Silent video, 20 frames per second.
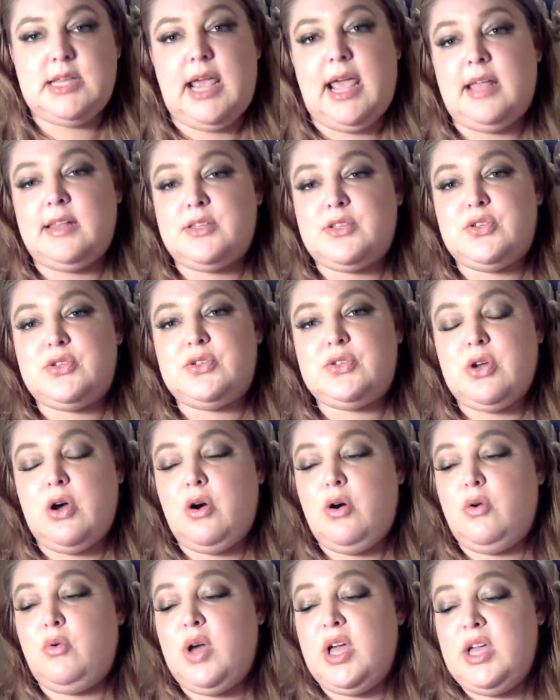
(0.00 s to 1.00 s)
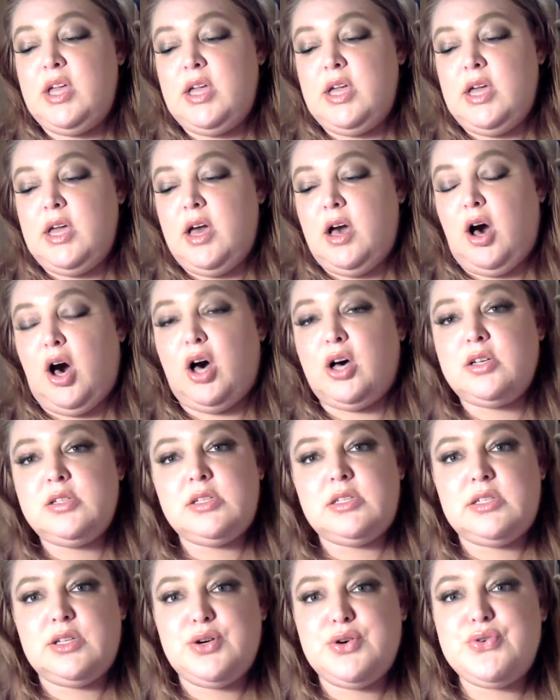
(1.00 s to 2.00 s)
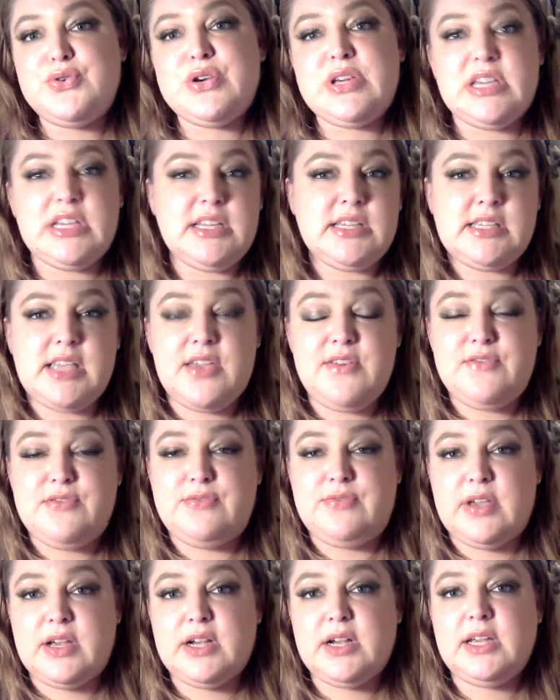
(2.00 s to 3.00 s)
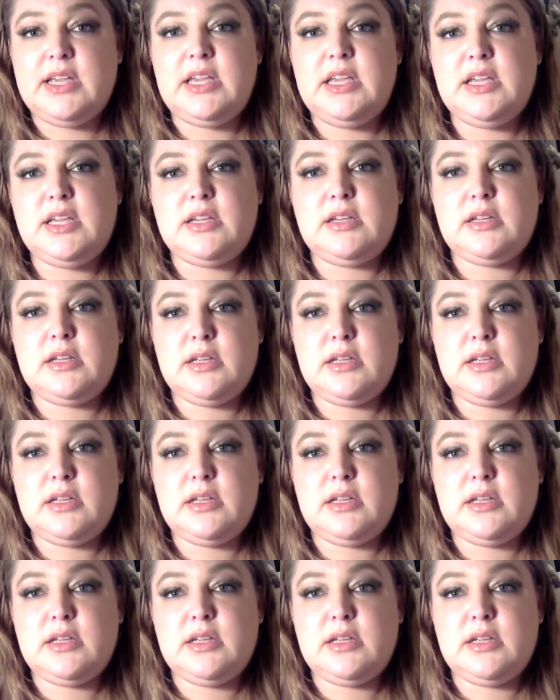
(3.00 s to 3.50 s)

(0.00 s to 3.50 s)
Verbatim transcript: And so also it is a very